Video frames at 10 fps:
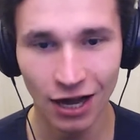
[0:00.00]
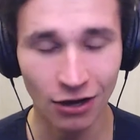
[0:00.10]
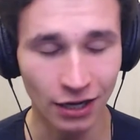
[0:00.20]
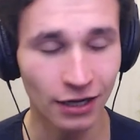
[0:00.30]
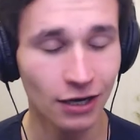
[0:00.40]

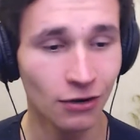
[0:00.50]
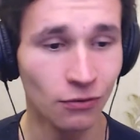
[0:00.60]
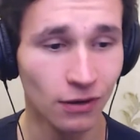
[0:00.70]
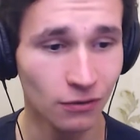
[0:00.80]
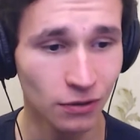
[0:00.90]
Okay, uh,
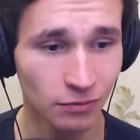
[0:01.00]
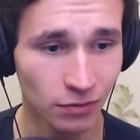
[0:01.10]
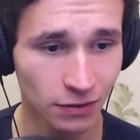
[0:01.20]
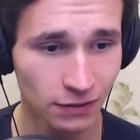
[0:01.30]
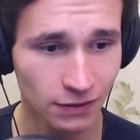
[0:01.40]
one
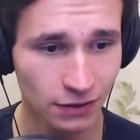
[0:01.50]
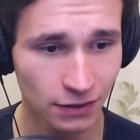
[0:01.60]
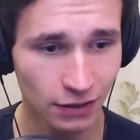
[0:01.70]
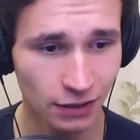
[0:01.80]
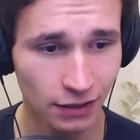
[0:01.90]
moment.
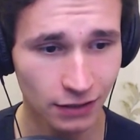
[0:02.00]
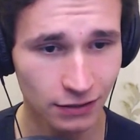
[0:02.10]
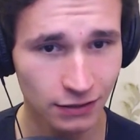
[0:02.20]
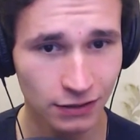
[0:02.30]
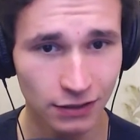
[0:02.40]
Uh, and
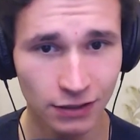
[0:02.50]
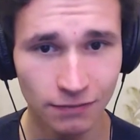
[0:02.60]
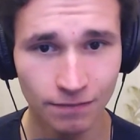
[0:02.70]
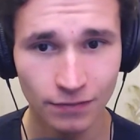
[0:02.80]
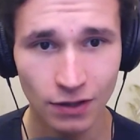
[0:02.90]
uh,
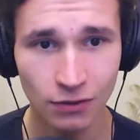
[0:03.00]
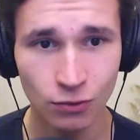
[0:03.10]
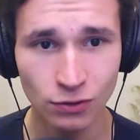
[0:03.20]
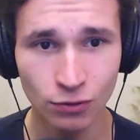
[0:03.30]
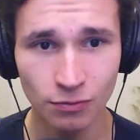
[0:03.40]

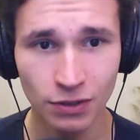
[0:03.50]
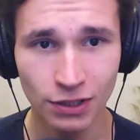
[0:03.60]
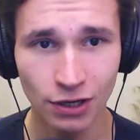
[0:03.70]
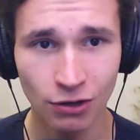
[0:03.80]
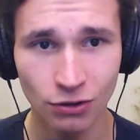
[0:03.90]
what will be
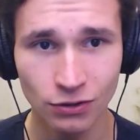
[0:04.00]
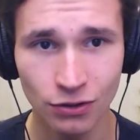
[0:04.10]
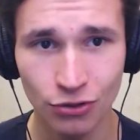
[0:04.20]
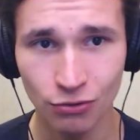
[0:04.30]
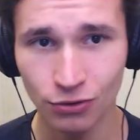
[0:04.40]
on
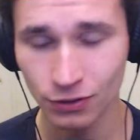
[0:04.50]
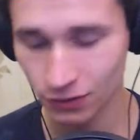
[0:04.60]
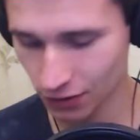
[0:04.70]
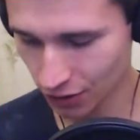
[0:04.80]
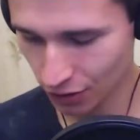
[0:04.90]

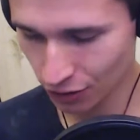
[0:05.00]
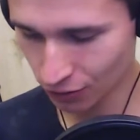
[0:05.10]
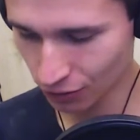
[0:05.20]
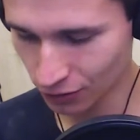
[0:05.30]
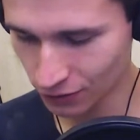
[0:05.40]
3rd?
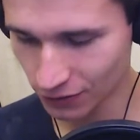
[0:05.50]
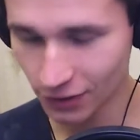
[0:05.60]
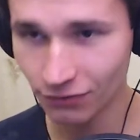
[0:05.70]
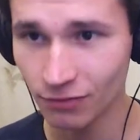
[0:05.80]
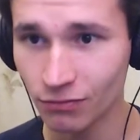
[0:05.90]
3rd
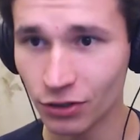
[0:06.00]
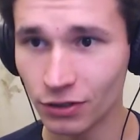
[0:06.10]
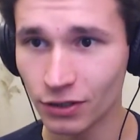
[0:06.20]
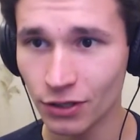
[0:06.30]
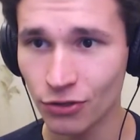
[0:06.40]
November.
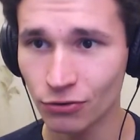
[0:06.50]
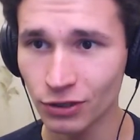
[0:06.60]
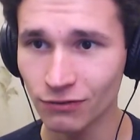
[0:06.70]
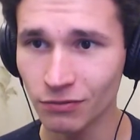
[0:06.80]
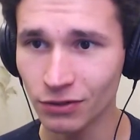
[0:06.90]
3rd
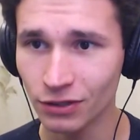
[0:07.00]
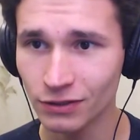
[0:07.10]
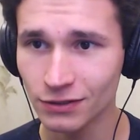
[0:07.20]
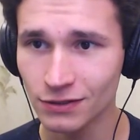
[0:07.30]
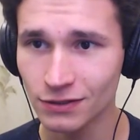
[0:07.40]
November it
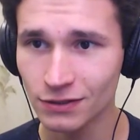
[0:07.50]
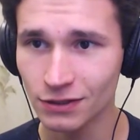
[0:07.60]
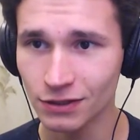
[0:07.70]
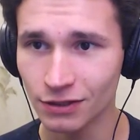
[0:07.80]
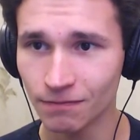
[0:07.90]
is...
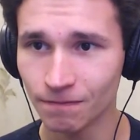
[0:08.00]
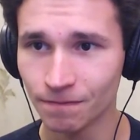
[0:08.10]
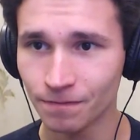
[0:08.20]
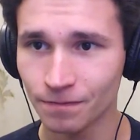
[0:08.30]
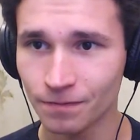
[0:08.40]
Uh,
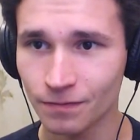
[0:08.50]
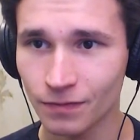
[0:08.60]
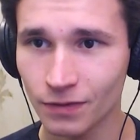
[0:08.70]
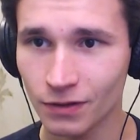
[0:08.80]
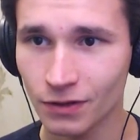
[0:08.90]

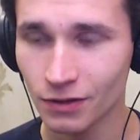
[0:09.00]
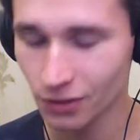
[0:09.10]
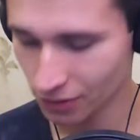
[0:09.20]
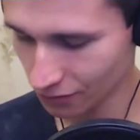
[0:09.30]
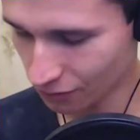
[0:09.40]

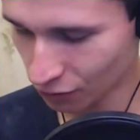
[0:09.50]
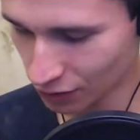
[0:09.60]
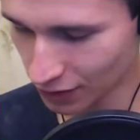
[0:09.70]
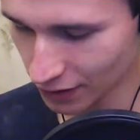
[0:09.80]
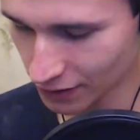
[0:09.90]
four
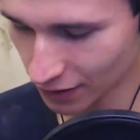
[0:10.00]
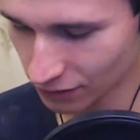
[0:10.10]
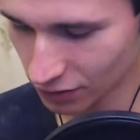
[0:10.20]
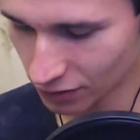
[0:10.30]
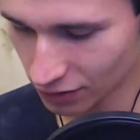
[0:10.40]
days
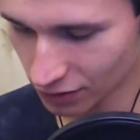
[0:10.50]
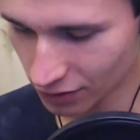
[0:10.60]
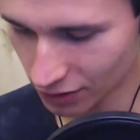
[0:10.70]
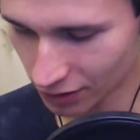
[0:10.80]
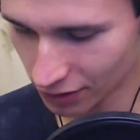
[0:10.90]
after
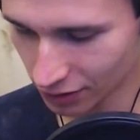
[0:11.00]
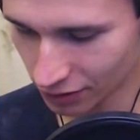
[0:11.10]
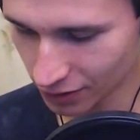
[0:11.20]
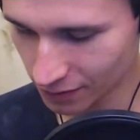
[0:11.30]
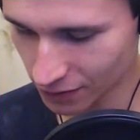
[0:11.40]
uh,
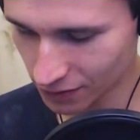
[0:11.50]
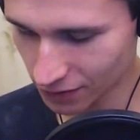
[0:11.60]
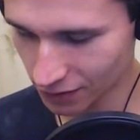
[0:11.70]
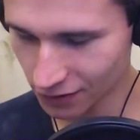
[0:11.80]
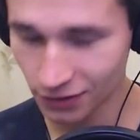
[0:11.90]
Christmas.
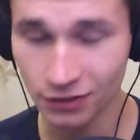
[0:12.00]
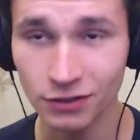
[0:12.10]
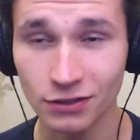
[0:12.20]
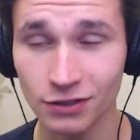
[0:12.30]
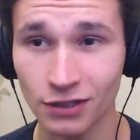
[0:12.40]

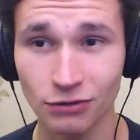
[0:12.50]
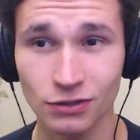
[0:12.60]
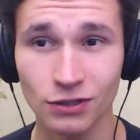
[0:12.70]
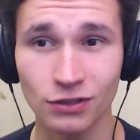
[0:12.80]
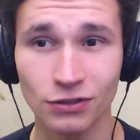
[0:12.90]
Uh, how to
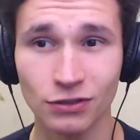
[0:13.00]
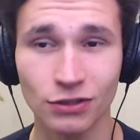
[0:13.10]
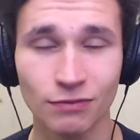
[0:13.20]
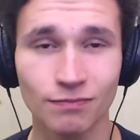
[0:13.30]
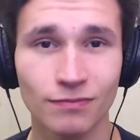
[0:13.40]
say it? No, no, no.